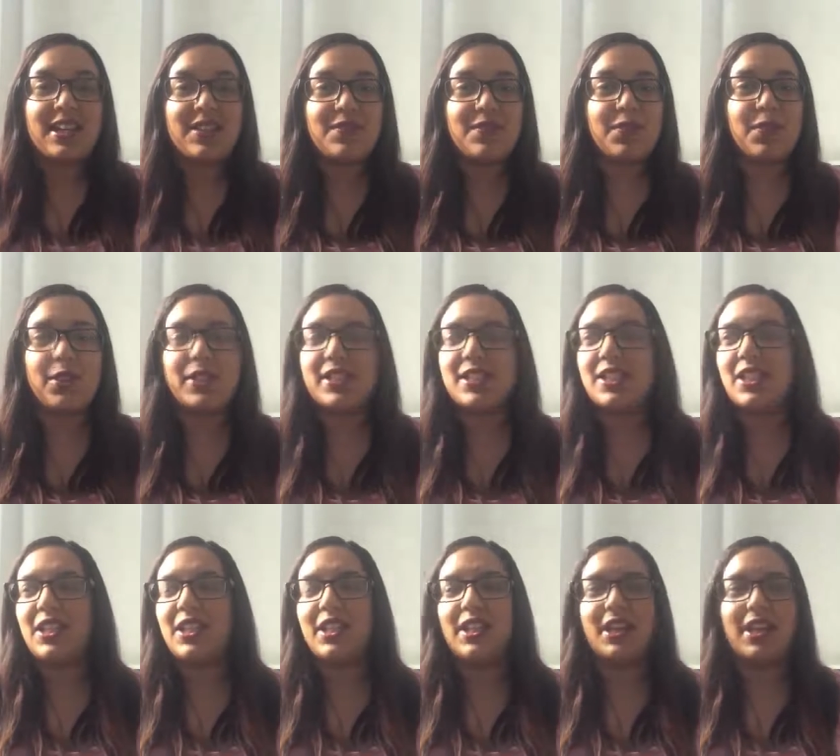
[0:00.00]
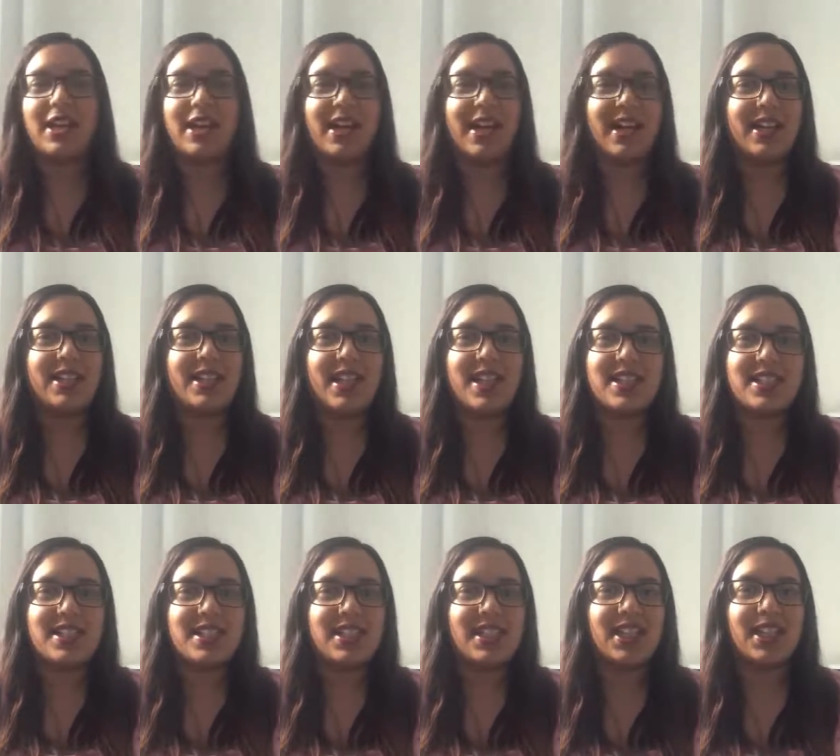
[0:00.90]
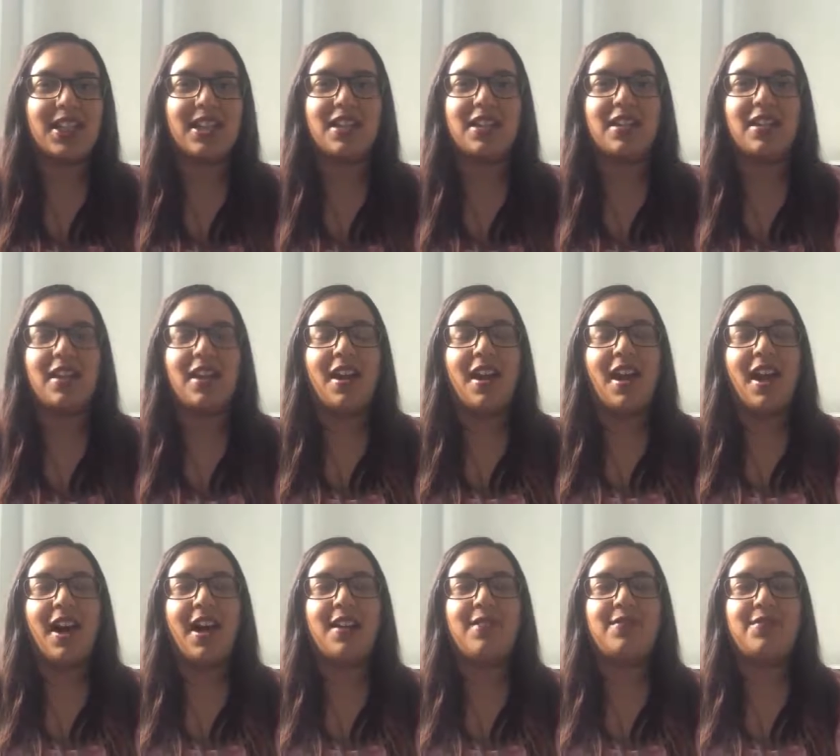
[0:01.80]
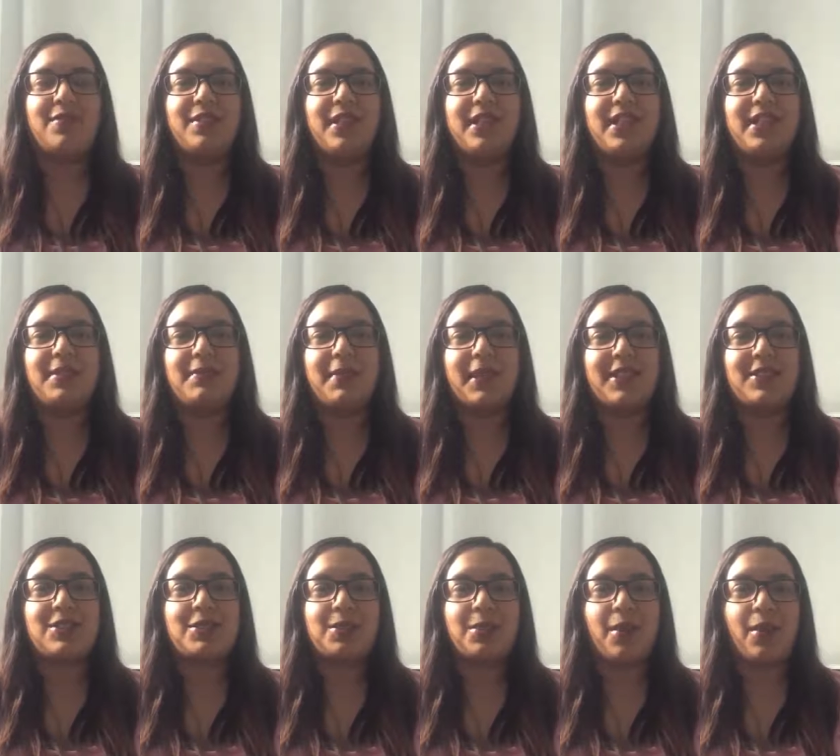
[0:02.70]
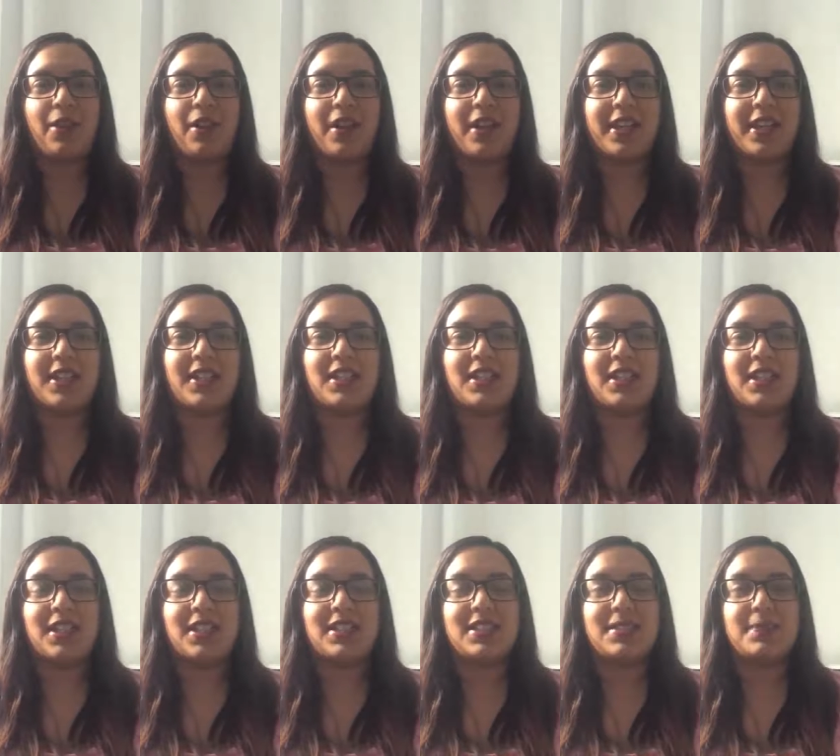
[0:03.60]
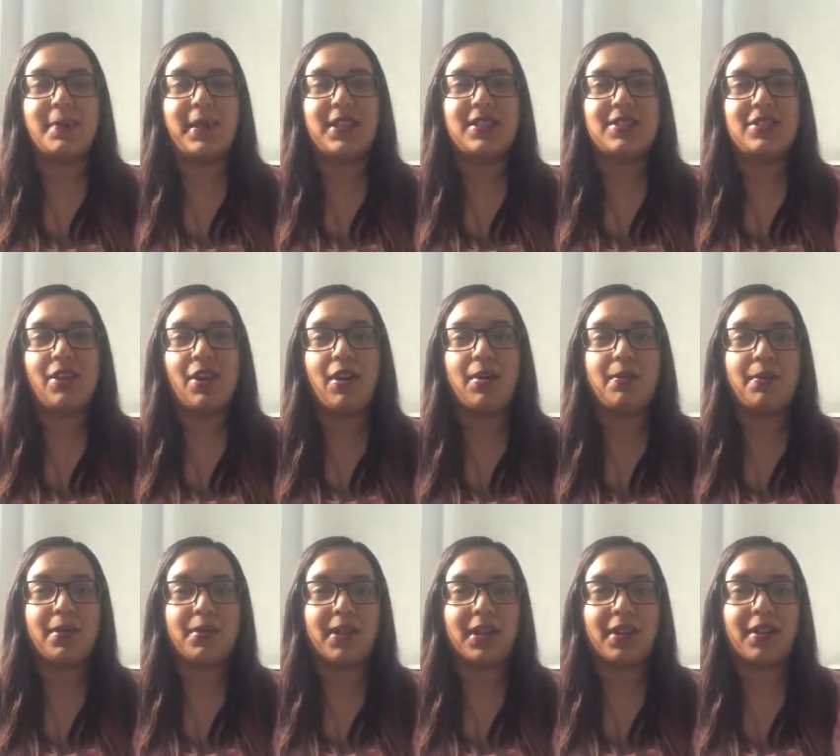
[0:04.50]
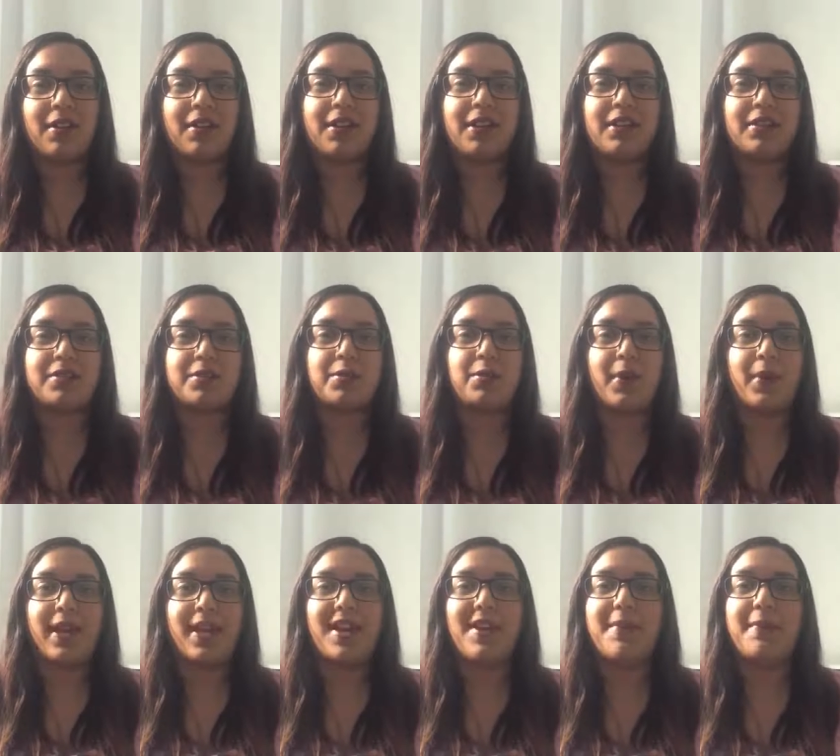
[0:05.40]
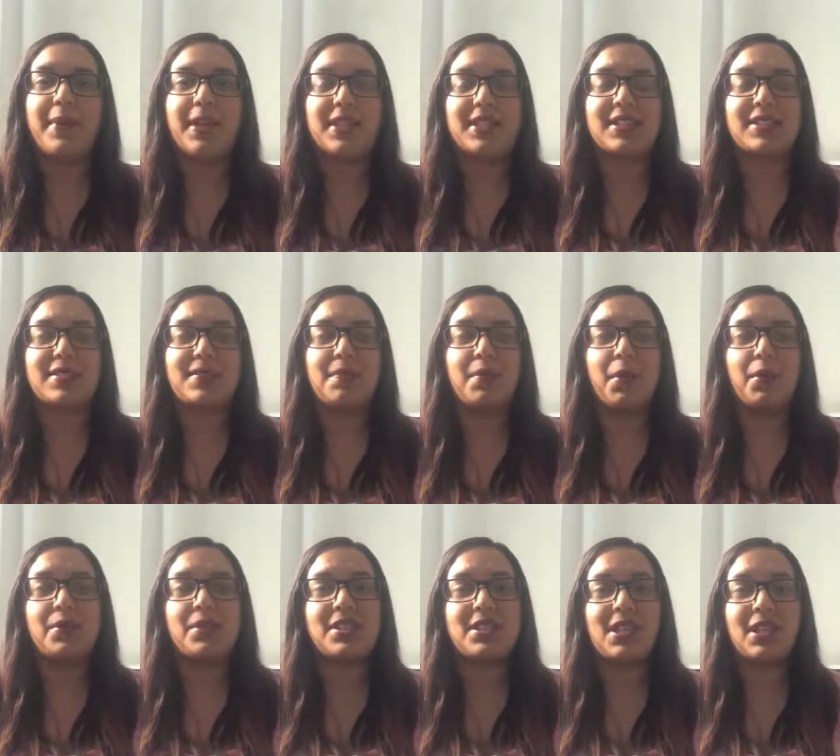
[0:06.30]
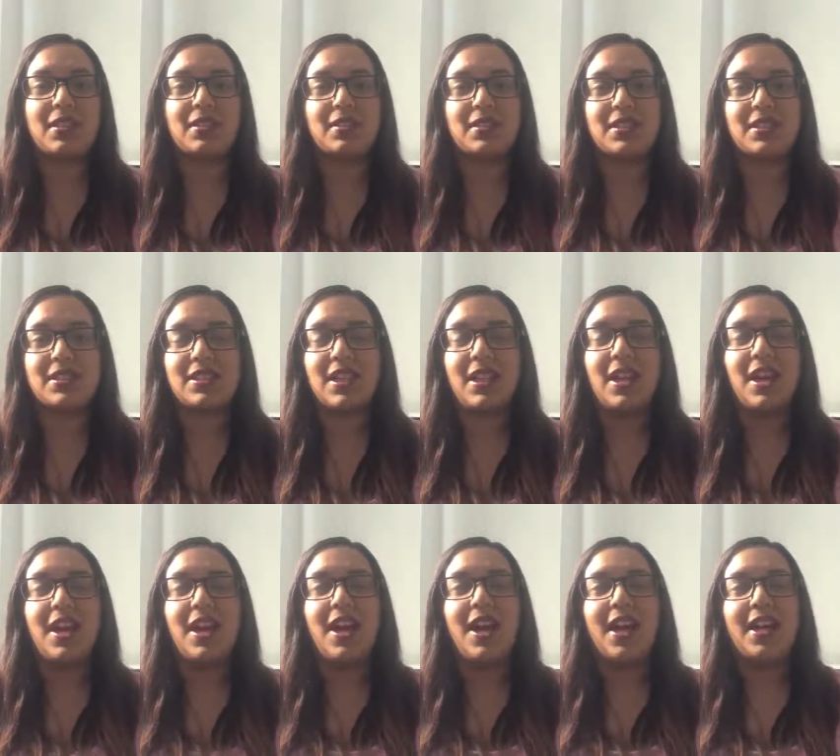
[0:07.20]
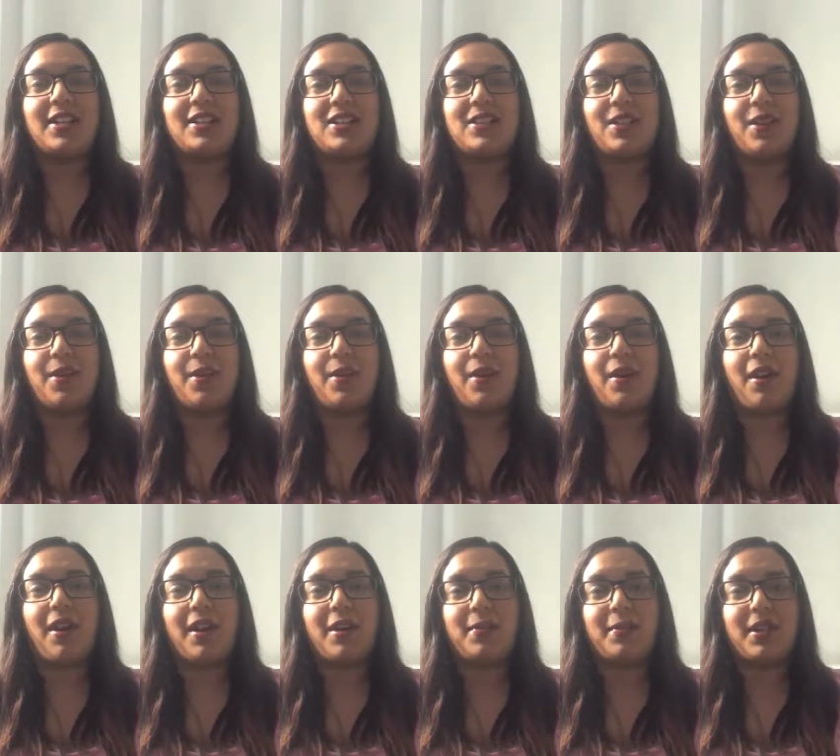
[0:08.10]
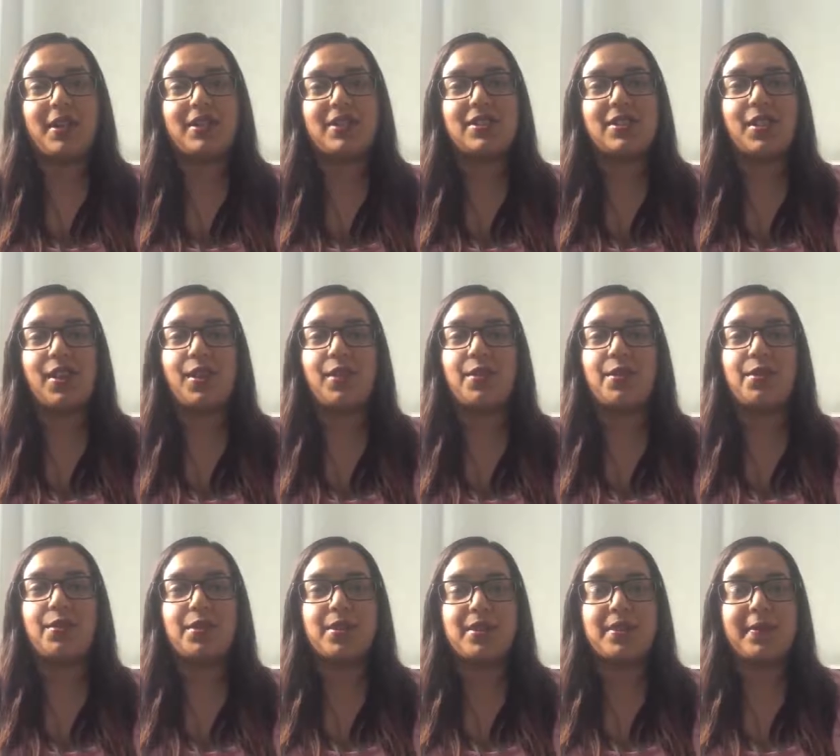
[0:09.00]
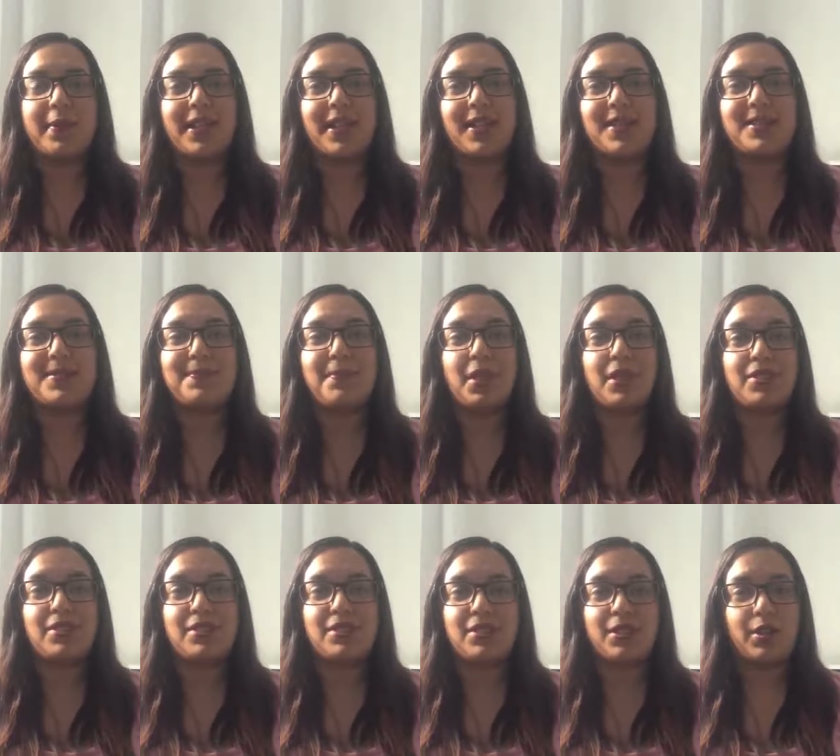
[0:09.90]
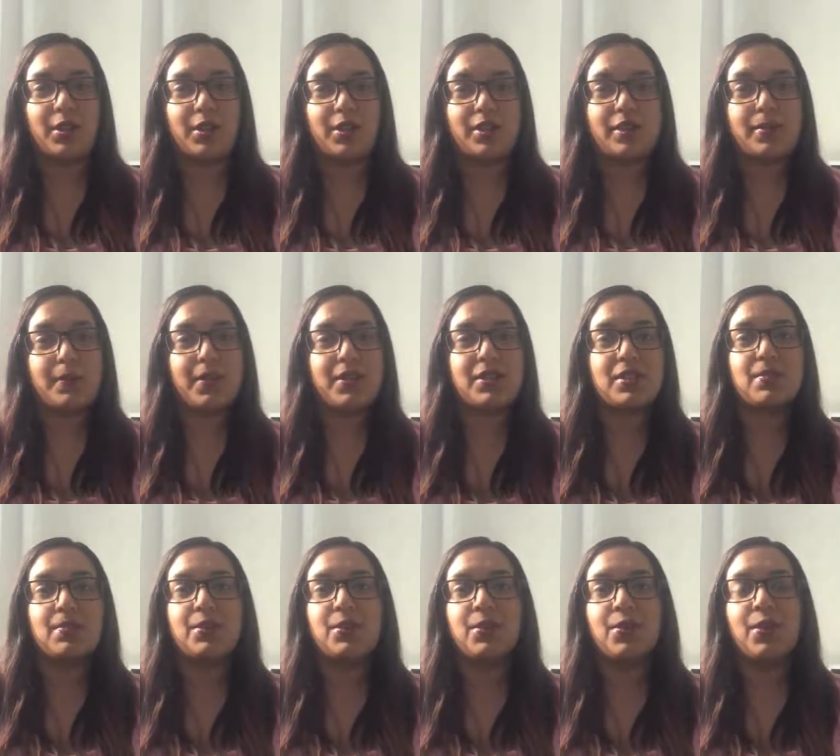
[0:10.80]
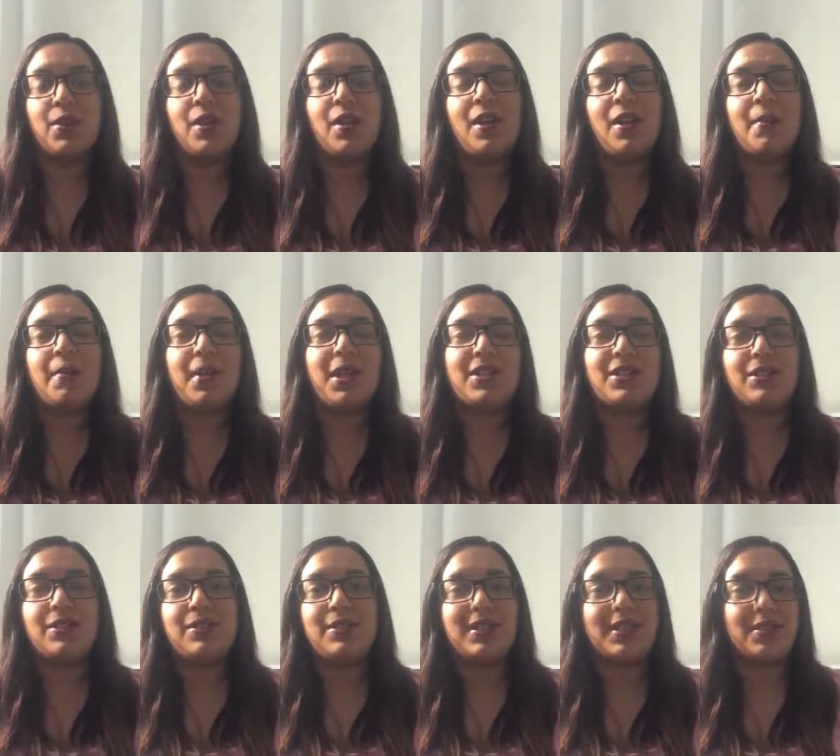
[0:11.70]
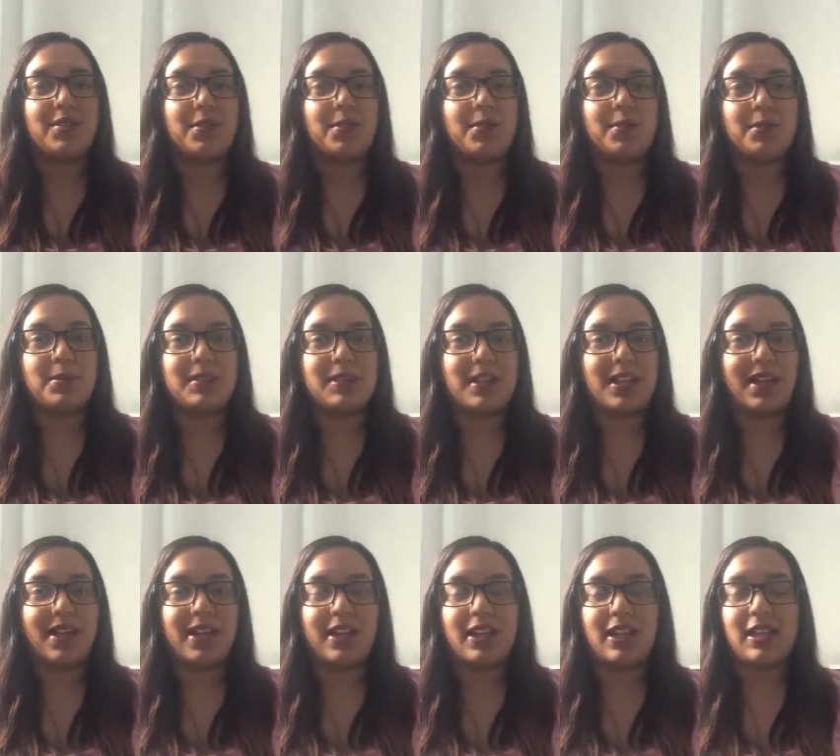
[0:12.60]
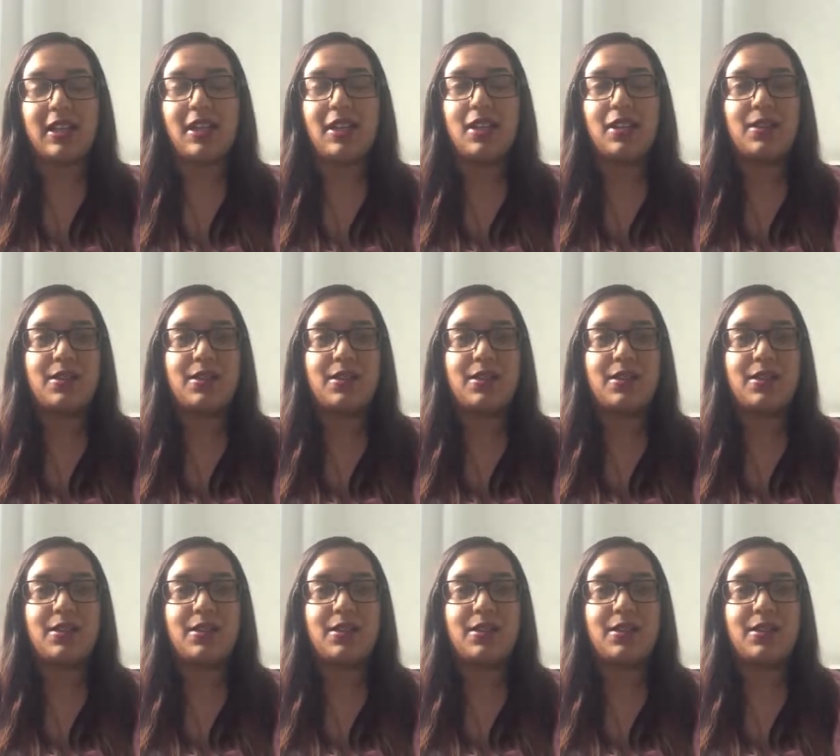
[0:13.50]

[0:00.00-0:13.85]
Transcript: invoicing and editing and really make sure that I can spend time with my clients where it makes the most sense. And so I went to go and automate as much as I could as possible by using tools like